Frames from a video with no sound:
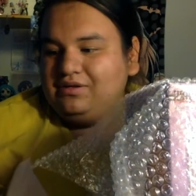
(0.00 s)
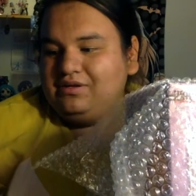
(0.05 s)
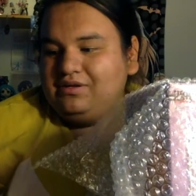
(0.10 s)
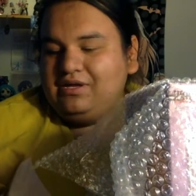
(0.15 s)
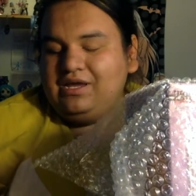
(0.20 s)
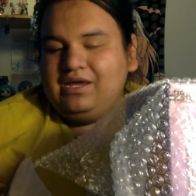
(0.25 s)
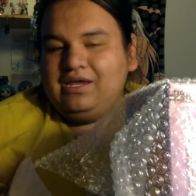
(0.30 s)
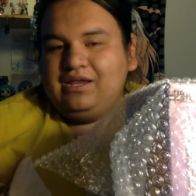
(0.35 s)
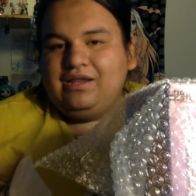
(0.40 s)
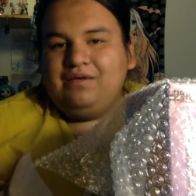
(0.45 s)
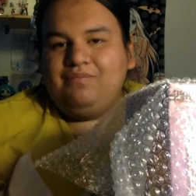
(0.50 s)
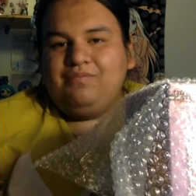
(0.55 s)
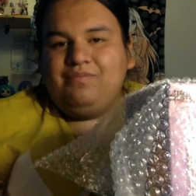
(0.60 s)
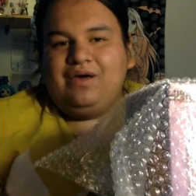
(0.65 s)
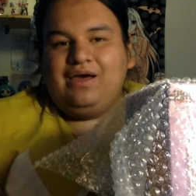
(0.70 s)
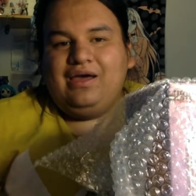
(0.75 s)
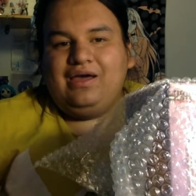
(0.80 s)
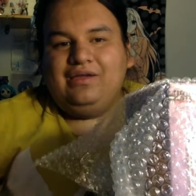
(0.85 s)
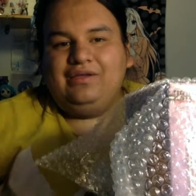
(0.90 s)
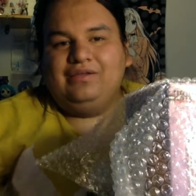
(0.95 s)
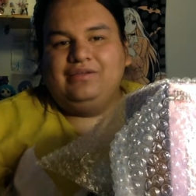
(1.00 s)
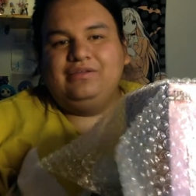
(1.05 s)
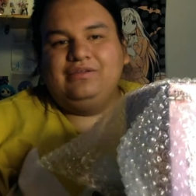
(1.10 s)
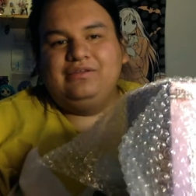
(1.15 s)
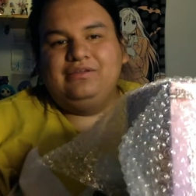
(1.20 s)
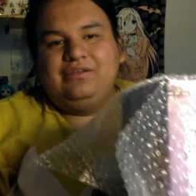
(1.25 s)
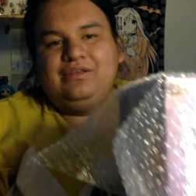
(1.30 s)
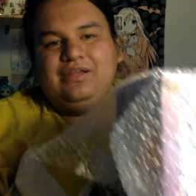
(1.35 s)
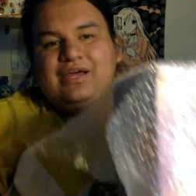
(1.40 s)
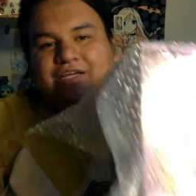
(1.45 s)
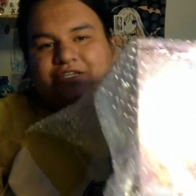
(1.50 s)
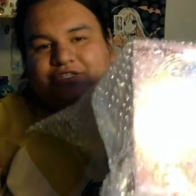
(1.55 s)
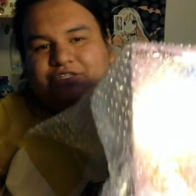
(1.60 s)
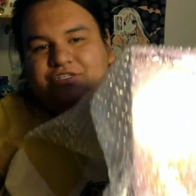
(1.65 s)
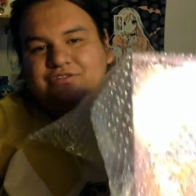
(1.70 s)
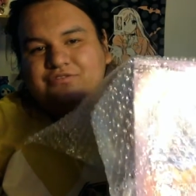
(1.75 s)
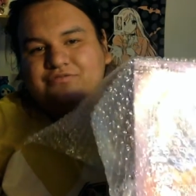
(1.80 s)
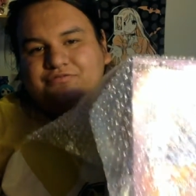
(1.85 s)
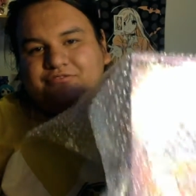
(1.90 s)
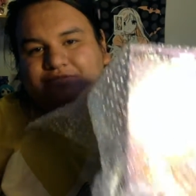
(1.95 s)
And I bought
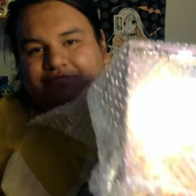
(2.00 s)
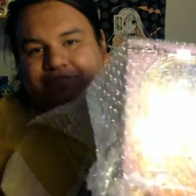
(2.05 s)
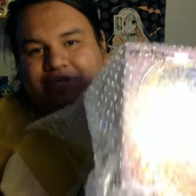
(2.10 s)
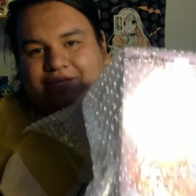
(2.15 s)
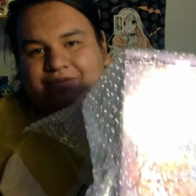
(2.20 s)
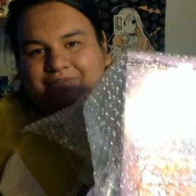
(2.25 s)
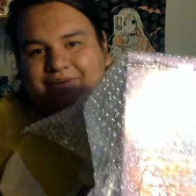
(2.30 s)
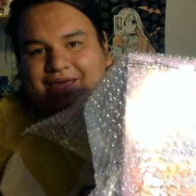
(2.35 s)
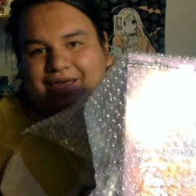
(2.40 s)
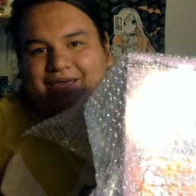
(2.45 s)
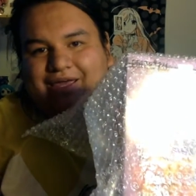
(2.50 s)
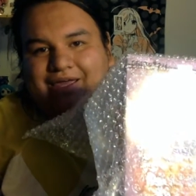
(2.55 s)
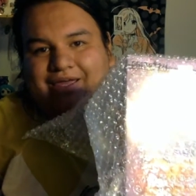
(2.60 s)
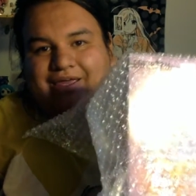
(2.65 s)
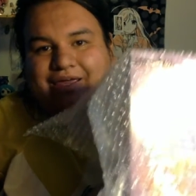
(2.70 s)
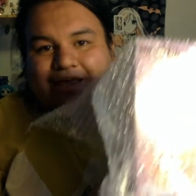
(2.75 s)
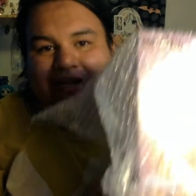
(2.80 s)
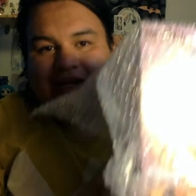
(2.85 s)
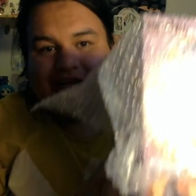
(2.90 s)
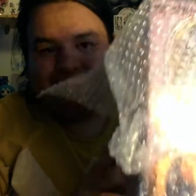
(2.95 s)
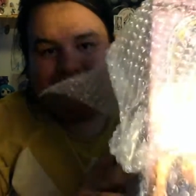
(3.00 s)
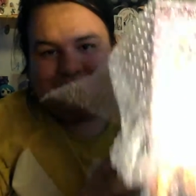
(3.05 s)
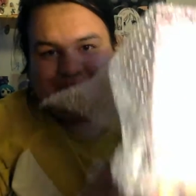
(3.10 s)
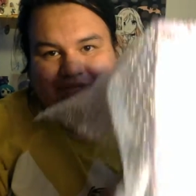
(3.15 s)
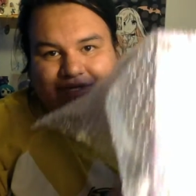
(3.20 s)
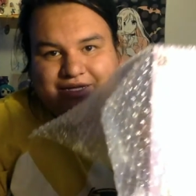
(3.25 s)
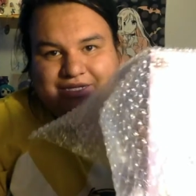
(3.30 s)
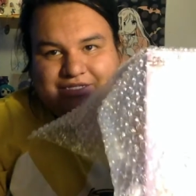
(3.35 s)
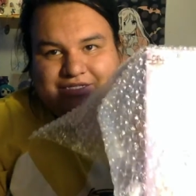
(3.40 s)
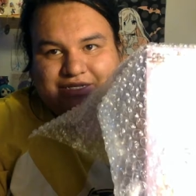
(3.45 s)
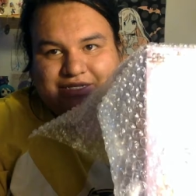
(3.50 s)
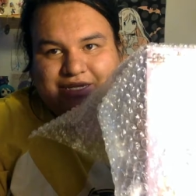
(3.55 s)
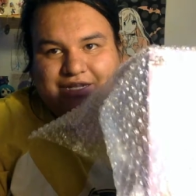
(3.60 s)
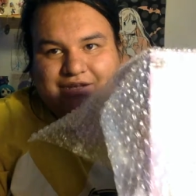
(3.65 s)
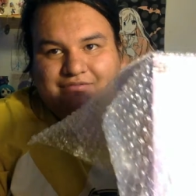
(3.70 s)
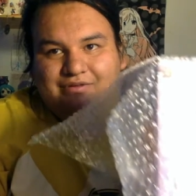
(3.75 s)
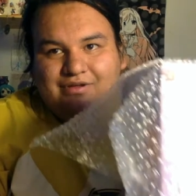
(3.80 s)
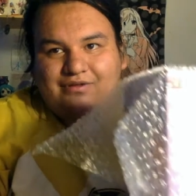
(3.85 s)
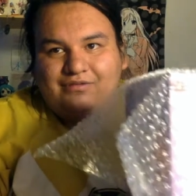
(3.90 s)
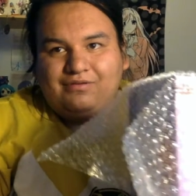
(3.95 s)
Natsu from eBay. And I was lucky to get
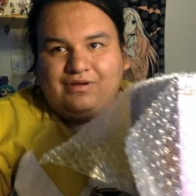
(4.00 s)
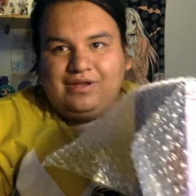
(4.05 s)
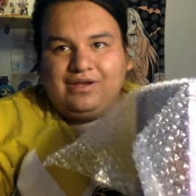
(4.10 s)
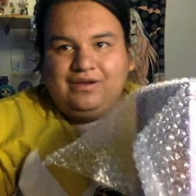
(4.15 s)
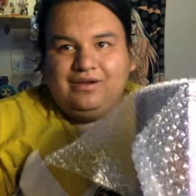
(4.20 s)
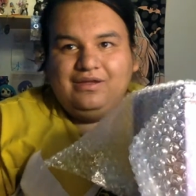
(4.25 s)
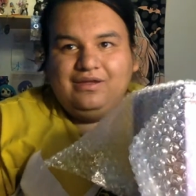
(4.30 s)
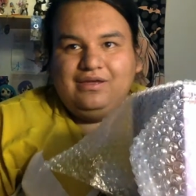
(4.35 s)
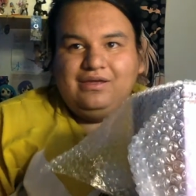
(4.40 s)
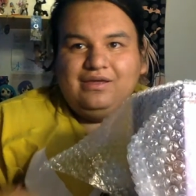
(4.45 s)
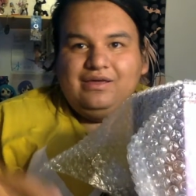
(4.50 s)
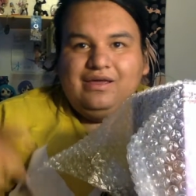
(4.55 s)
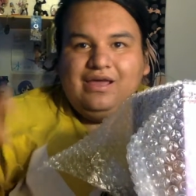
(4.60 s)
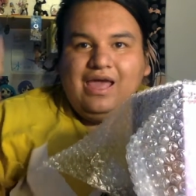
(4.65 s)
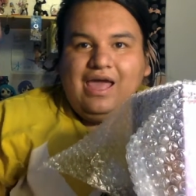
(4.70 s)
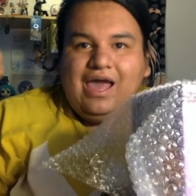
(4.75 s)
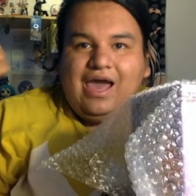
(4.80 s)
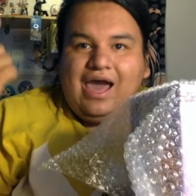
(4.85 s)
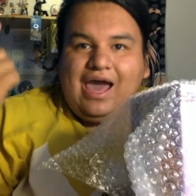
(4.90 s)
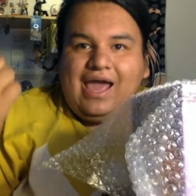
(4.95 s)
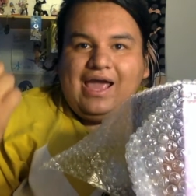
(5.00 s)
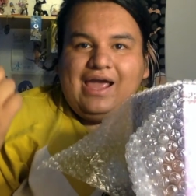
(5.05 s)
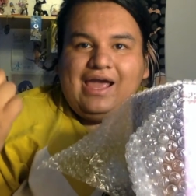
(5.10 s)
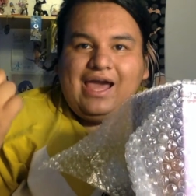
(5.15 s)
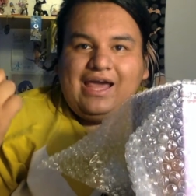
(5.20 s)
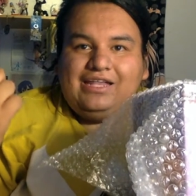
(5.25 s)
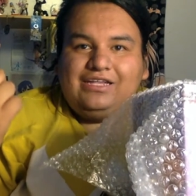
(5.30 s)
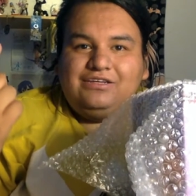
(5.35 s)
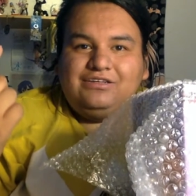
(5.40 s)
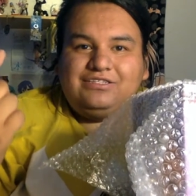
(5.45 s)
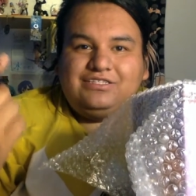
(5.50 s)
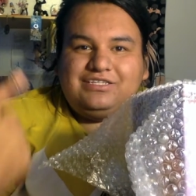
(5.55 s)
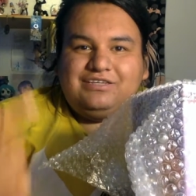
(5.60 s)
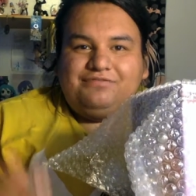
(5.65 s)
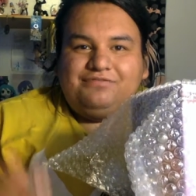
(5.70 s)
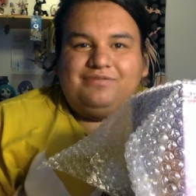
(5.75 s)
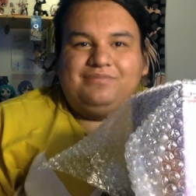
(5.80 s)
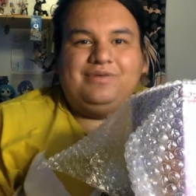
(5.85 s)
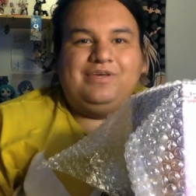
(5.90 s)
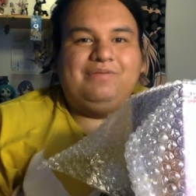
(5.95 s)
a real one. I got Lucy
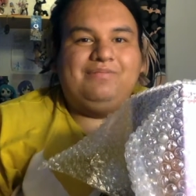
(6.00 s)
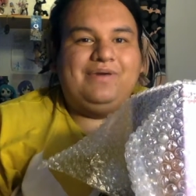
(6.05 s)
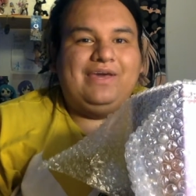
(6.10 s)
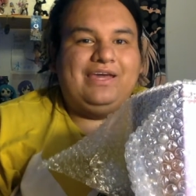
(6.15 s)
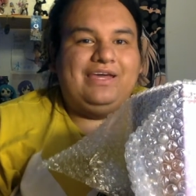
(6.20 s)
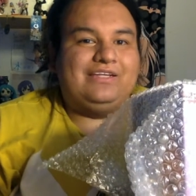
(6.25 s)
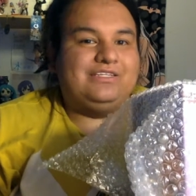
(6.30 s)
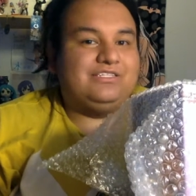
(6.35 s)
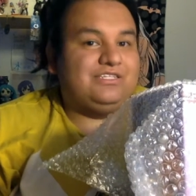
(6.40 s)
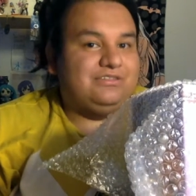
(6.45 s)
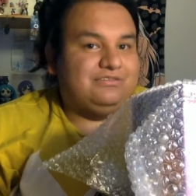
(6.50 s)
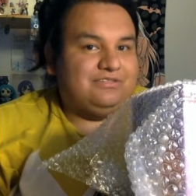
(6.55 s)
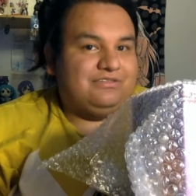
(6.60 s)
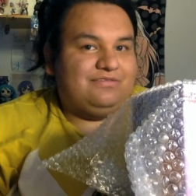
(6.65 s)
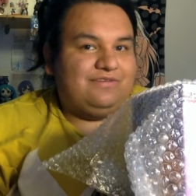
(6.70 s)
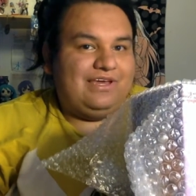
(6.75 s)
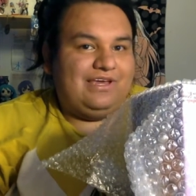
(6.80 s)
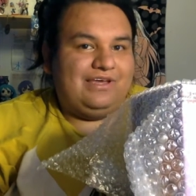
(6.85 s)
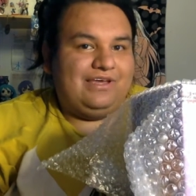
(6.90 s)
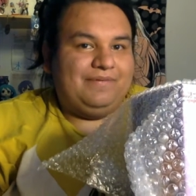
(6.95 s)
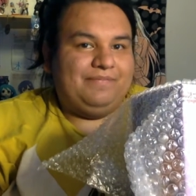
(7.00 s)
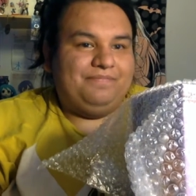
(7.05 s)
from eBay and she was fake.